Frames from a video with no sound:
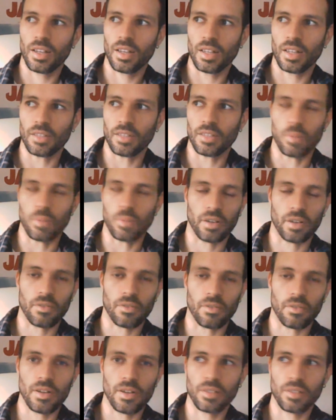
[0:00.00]
in the
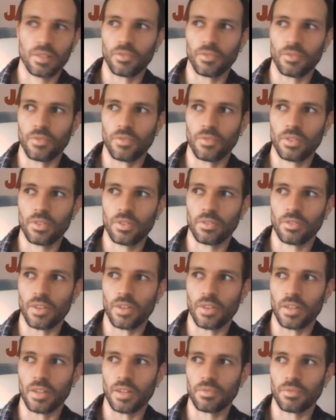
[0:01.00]
background of the
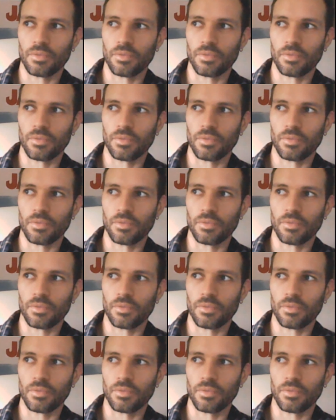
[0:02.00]
photograph